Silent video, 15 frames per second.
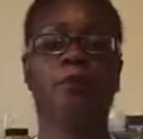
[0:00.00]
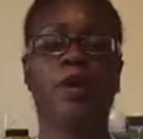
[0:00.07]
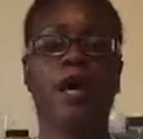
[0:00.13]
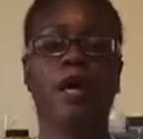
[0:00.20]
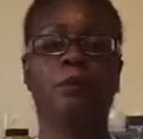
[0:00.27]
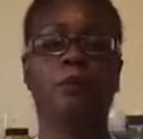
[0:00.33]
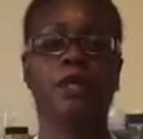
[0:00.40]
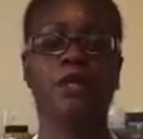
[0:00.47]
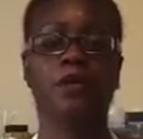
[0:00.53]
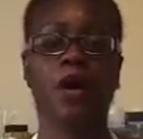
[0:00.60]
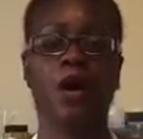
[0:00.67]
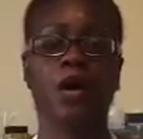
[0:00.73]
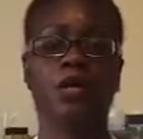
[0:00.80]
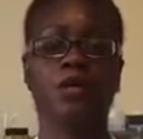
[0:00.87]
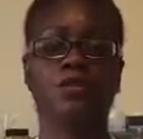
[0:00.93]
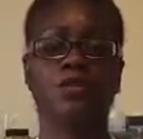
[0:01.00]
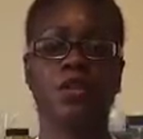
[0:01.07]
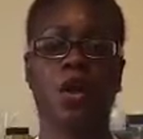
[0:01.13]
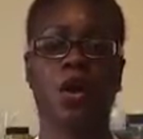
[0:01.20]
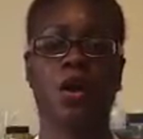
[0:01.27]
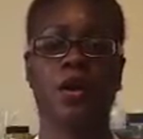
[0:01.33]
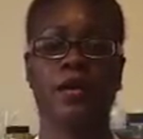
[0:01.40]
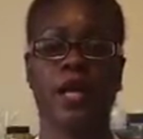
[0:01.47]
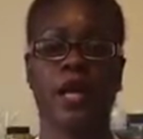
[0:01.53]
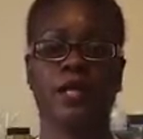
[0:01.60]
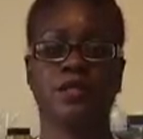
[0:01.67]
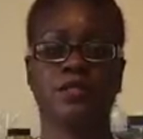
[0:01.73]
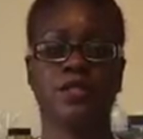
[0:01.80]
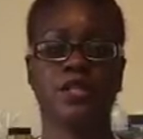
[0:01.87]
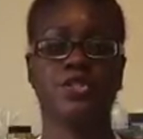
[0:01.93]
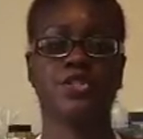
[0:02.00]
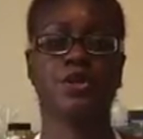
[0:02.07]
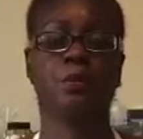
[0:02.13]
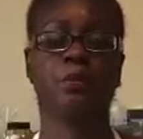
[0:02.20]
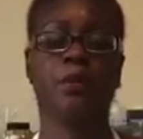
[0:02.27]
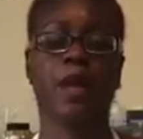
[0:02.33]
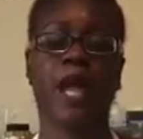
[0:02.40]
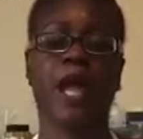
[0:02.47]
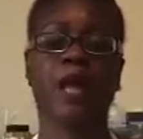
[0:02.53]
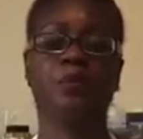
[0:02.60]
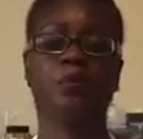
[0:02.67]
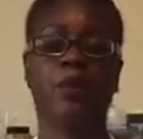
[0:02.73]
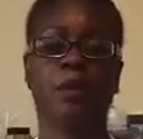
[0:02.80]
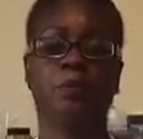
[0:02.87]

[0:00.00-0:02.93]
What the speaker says: But because lard has such a bad